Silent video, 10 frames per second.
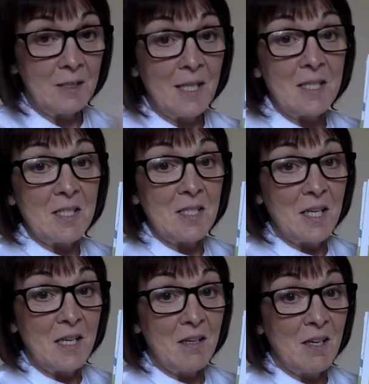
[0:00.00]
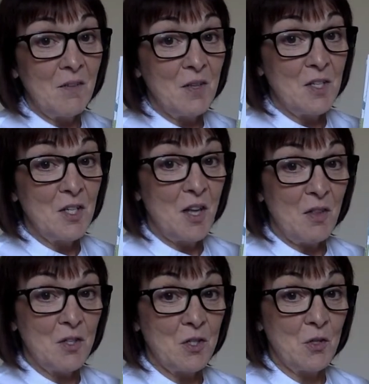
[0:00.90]
Let's see if there's
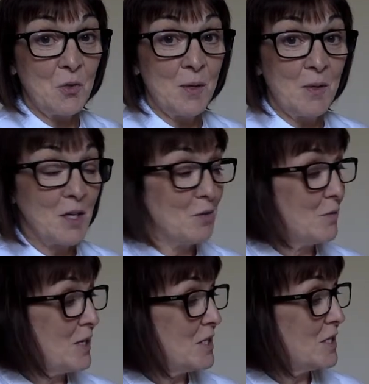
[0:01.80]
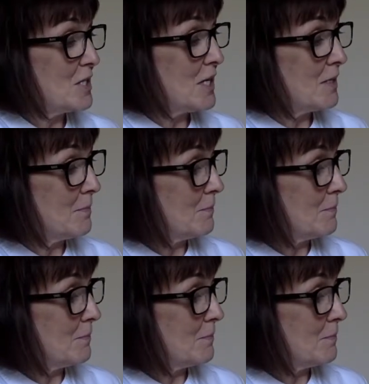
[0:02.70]
another story we can read today.